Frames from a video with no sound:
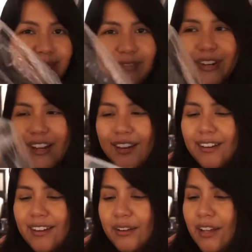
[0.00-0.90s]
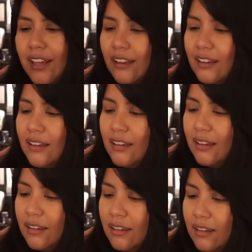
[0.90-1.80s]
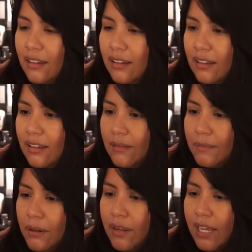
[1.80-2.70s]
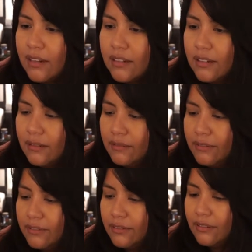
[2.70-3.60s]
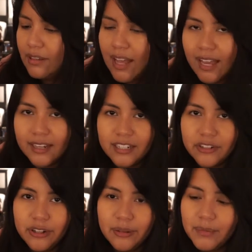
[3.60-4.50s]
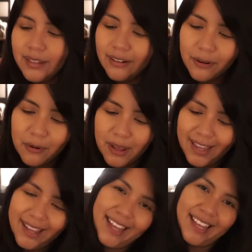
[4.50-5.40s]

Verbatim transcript: We're done. Okay. Proactiv. Acne treatment. Okay.